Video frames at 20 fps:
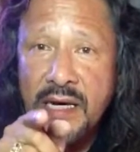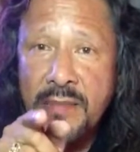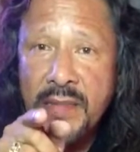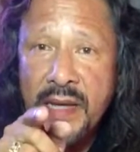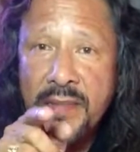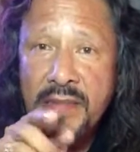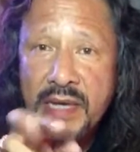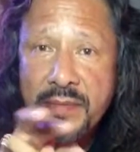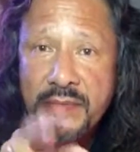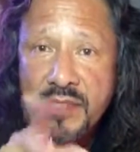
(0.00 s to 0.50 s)

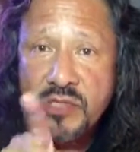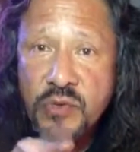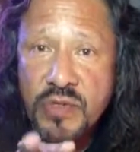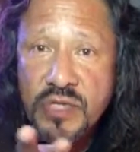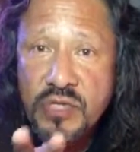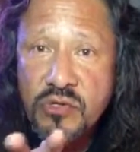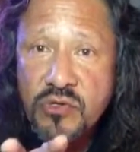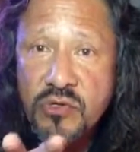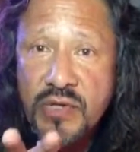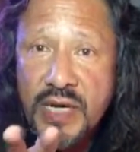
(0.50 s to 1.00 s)
Maybe in
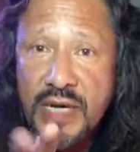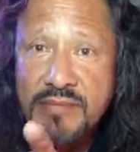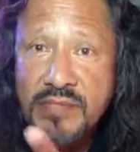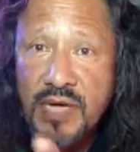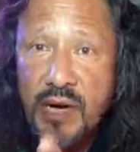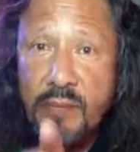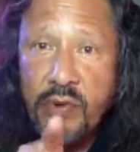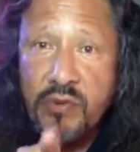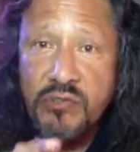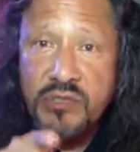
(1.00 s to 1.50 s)
between the 2 games,
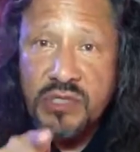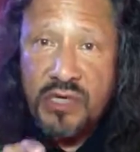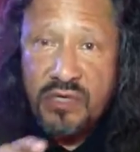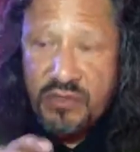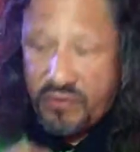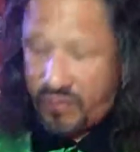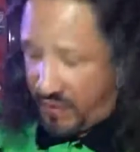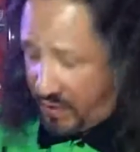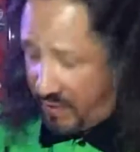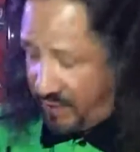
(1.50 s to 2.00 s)
I'll post
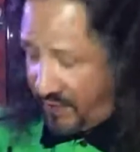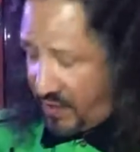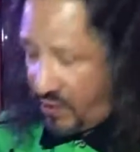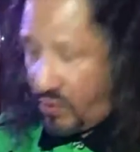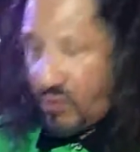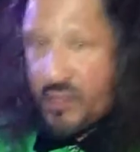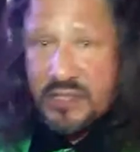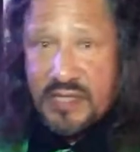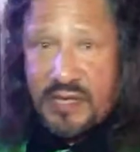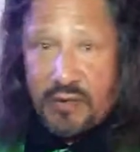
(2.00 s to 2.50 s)
another
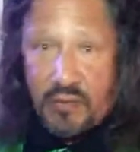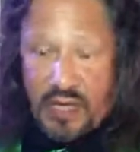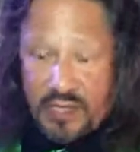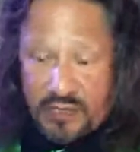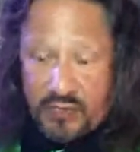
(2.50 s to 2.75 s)
video because